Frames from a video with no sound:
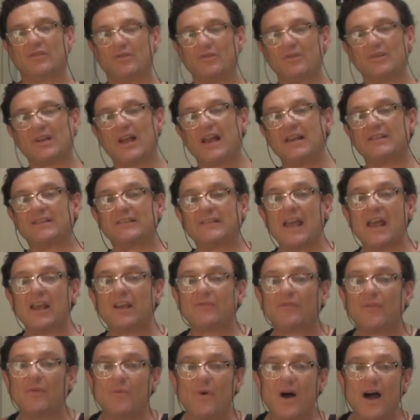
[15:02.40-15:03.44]
So look guys,
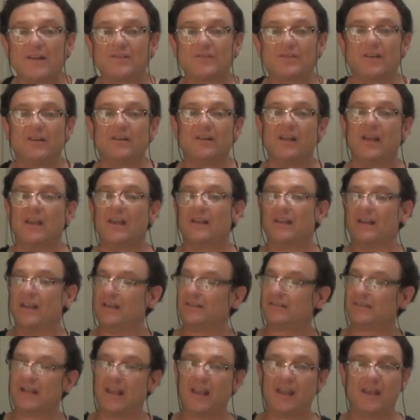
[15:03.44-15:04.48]
thanks for watching.
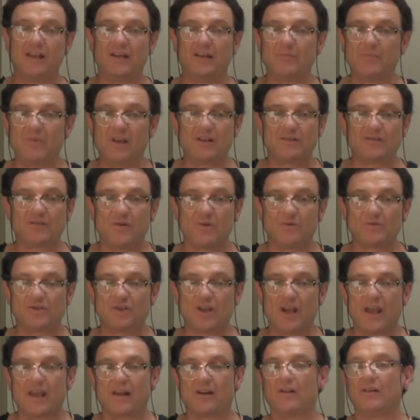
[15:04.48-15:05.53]
It's the Handyman Zone
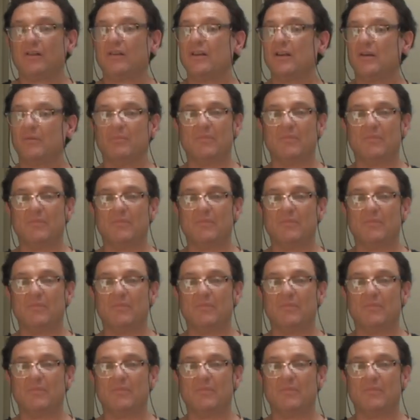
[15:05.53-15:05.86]
channel.